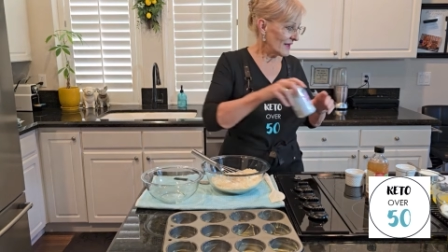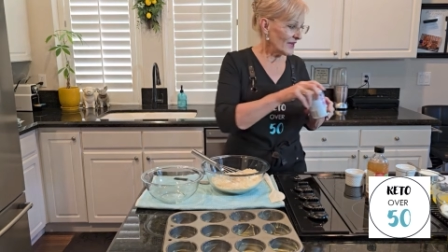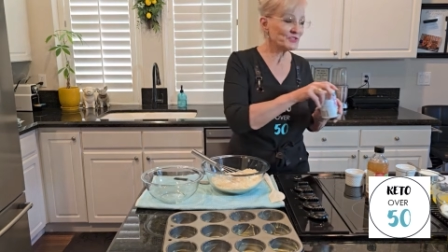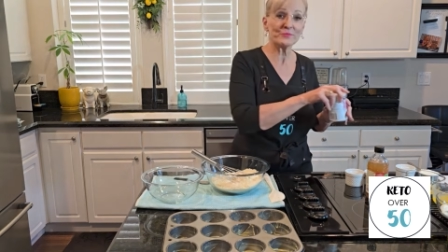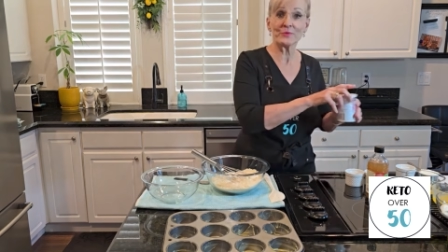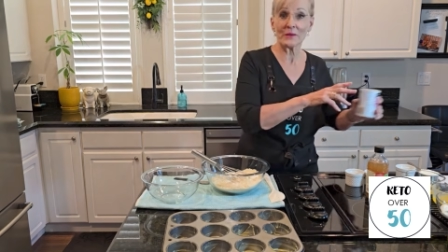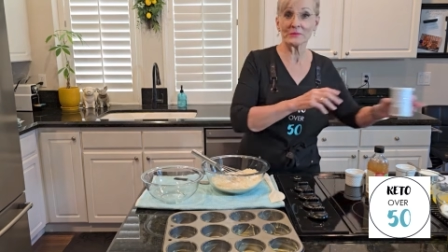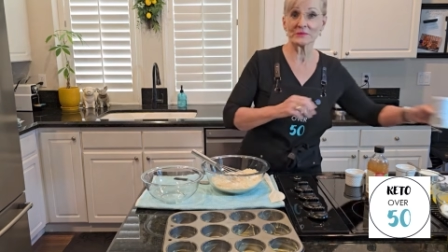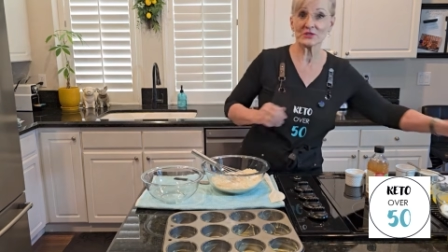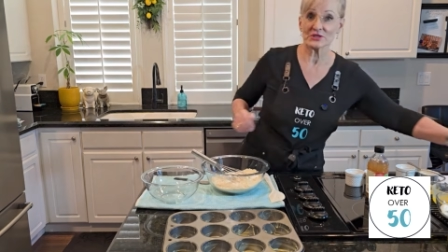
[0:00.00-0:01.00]
I should
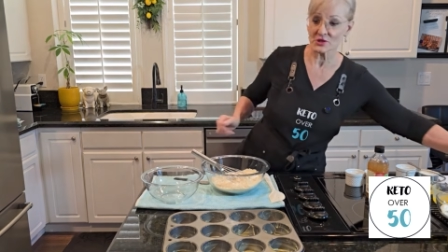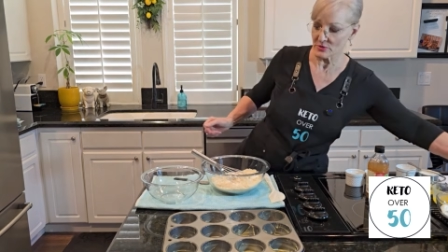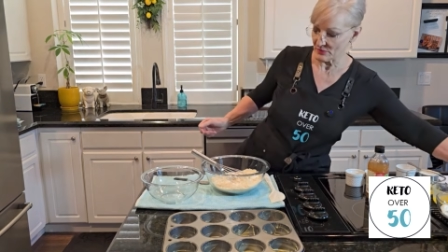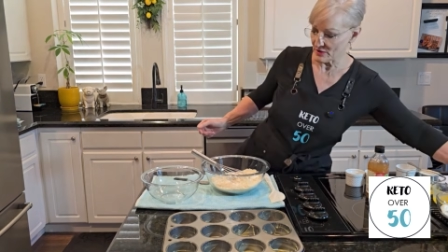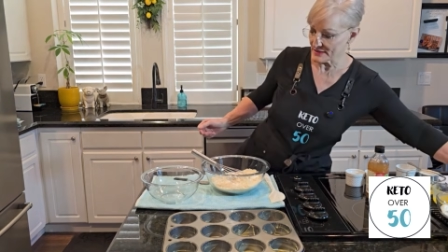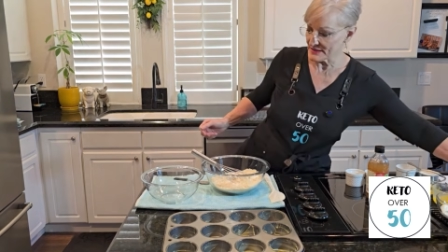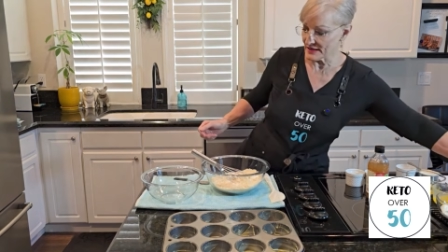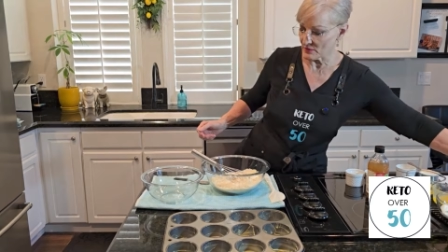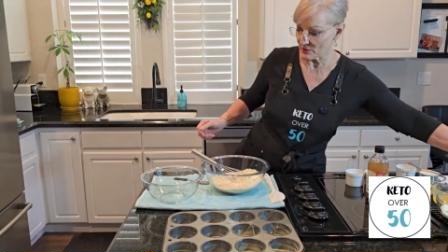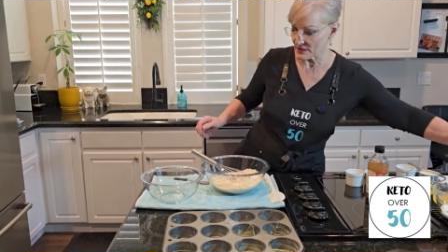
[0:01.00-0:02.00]
probably just quit right
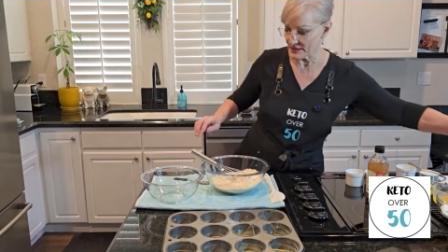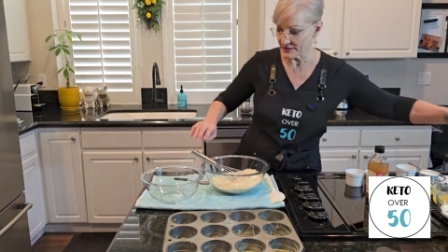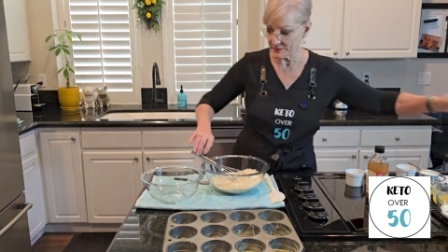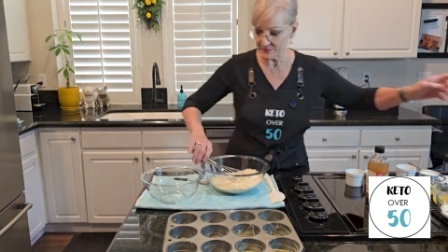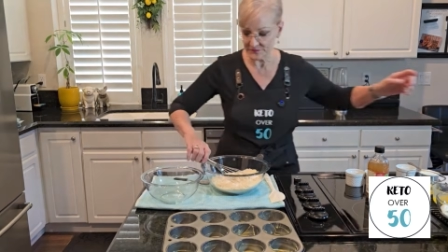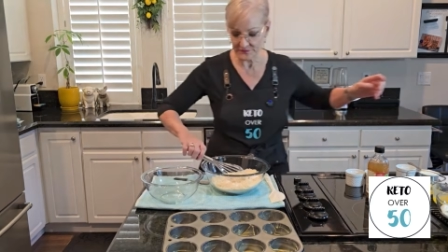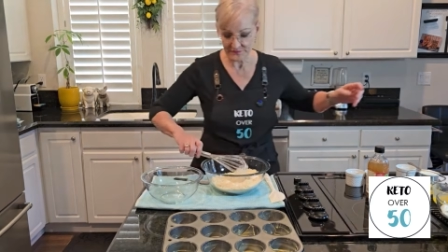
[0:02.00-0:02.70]
now, right?